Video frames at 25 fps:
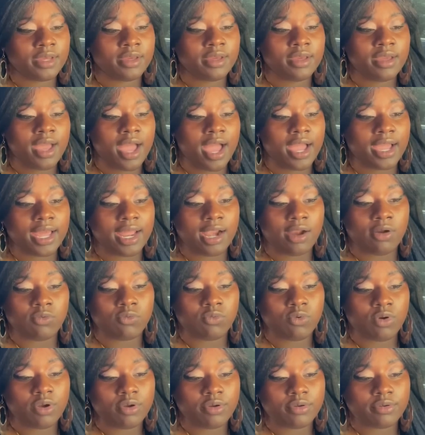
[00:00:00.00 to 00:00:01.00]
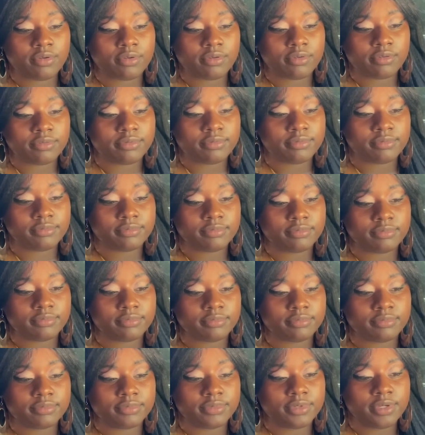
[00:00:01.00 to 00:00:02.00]
I got off work
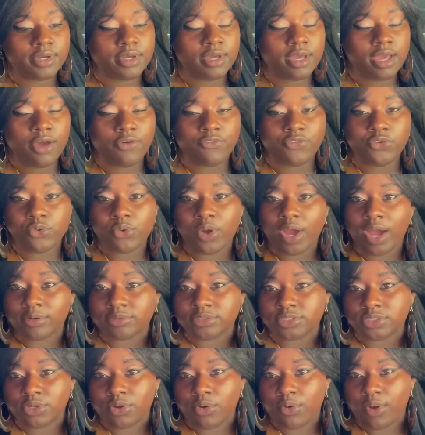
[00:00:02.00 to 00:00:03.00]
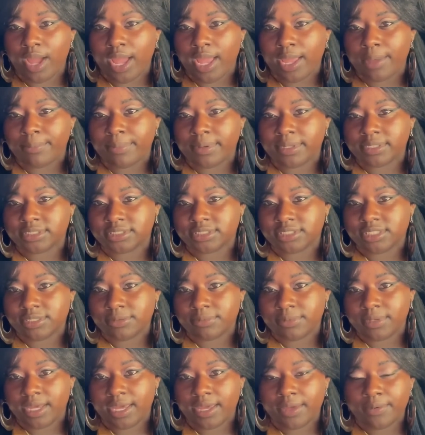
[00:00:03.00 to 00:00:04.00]
a few hours ago. I ain't been to sleep
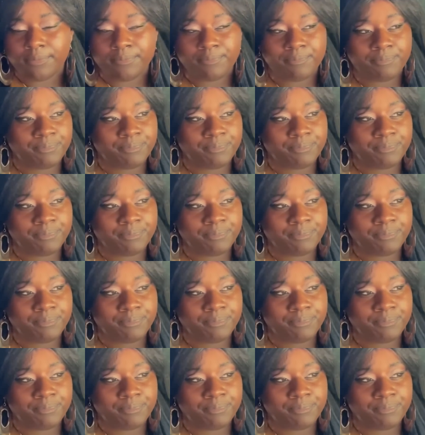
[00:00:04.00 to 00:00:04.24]
yet.